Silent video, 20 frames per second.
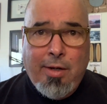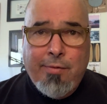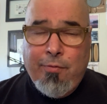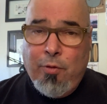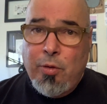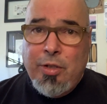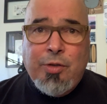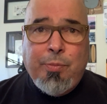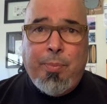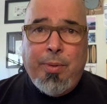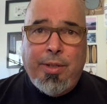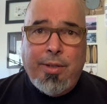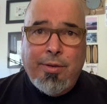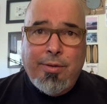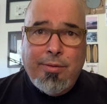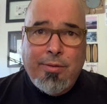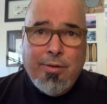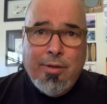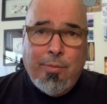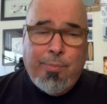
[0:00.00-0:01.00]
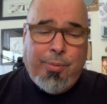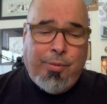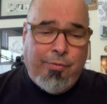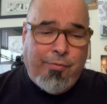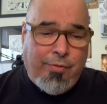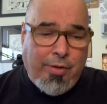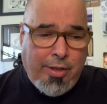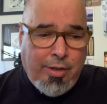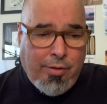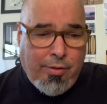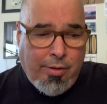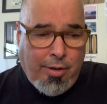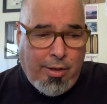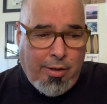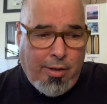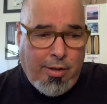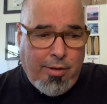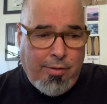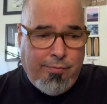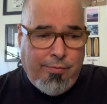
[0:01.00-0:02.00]
always been a purveyor
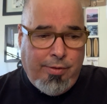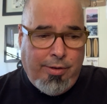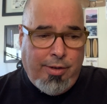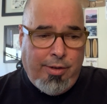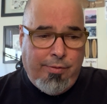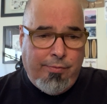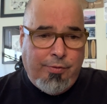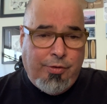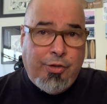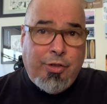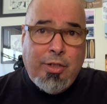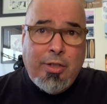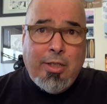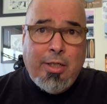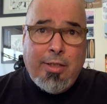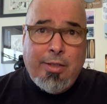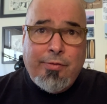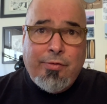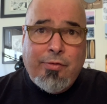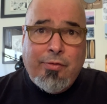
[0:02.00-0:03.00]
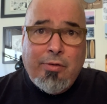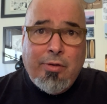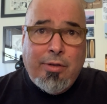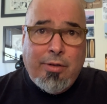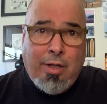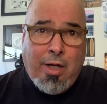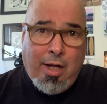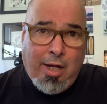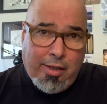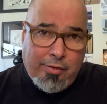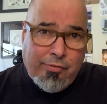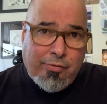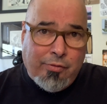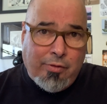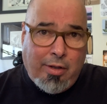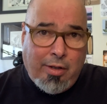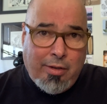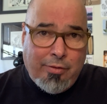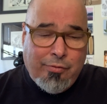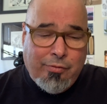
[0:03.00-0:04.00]
of chiles and hot
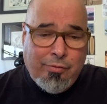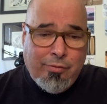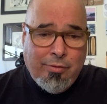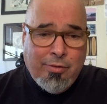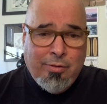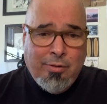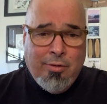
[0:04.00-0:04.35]
sauce.